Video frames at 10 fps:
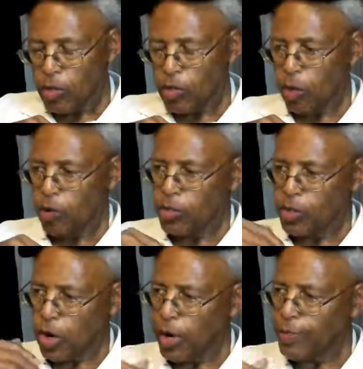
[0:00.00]
So what
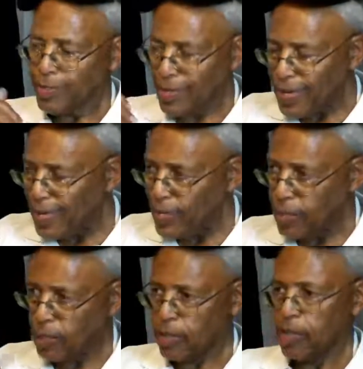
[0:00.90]
John
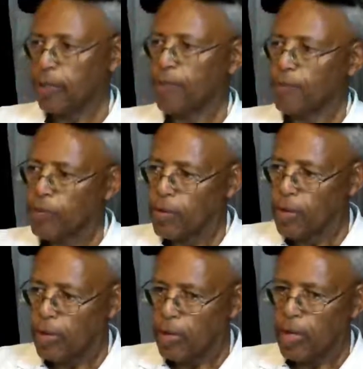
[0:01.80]
sees
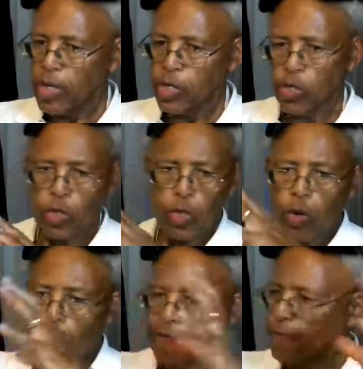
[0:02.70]
in this
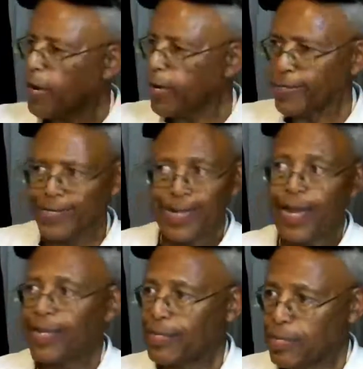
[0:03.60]
glorified
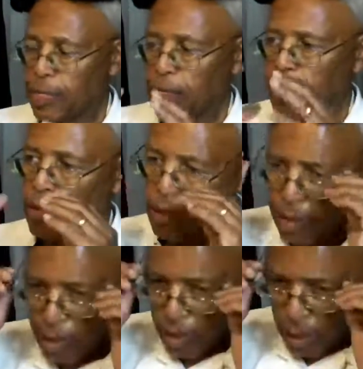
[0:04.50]
saint
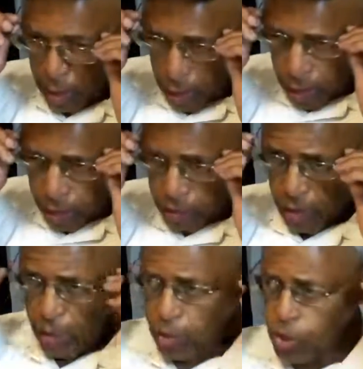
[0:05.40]
is
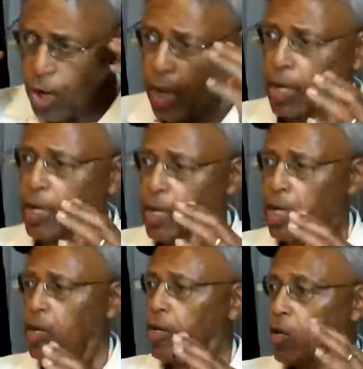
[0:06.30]
an angelic
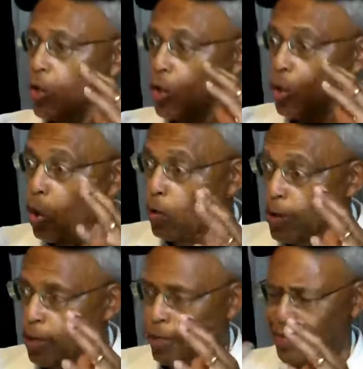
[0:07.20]

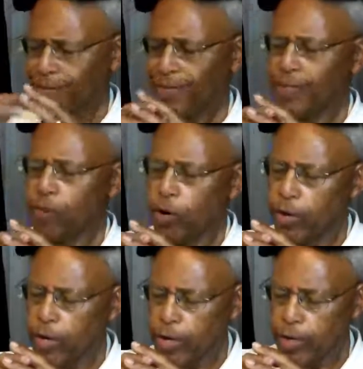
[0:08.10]
glory. The
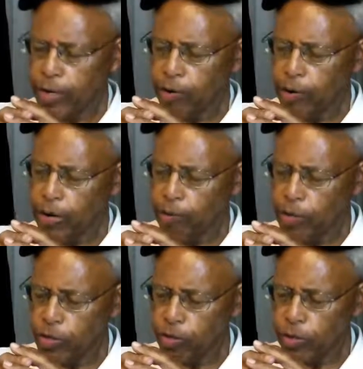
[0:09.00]
word that in Greek
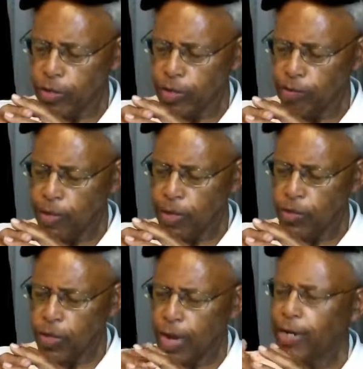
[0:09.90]
which, which
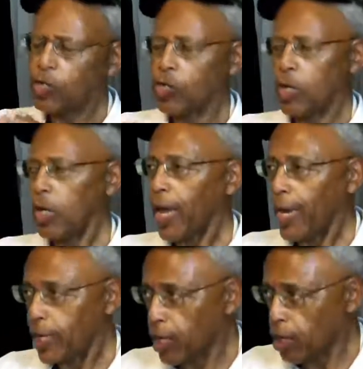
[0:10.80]
means
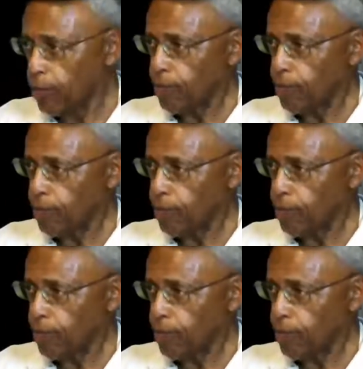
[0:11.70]
angel-like.